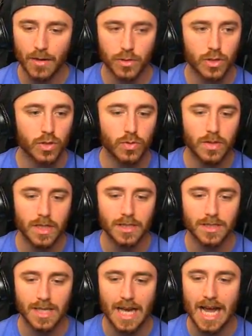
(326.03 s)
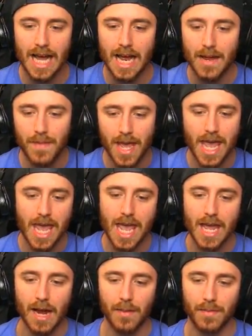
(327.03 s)
outshoot this guy, man.
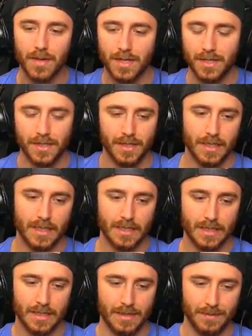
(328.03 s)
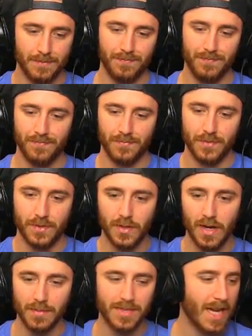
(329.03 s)
Wow, that was a sloppy. Damn, that was a dude,
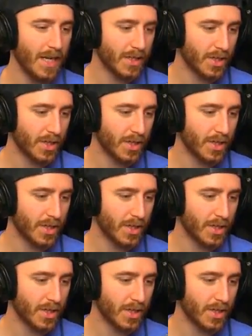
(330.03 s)
sloppy. I'm 10 and